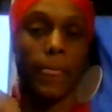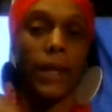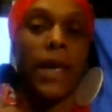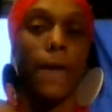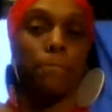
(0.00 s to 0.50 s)

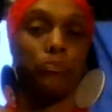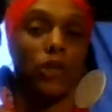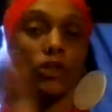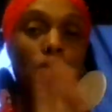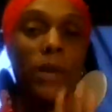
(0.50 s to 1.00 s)
Yeah,
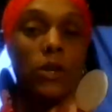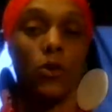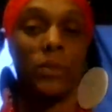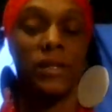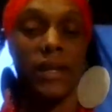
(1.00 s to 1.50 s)
so make
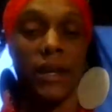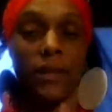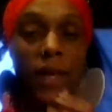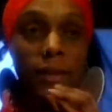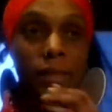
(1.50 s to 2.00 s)
no
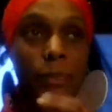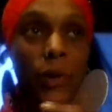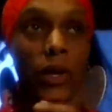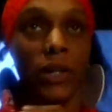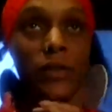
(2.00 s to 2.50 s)
mistake that
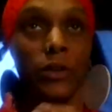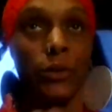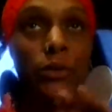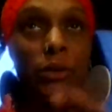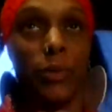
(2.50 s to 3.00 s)
spirit guides are
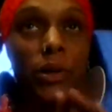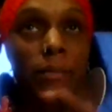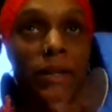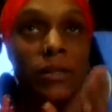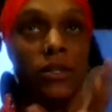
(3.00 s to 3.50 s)
literally putting
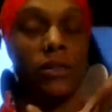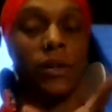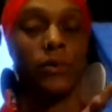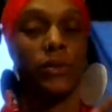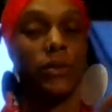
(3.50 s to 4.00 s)
messages
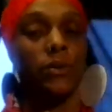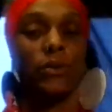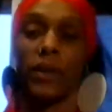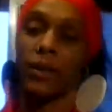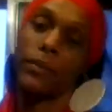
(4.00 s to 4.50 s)
out to you,
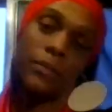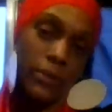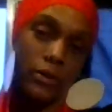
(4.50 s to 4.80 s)
like maybe they're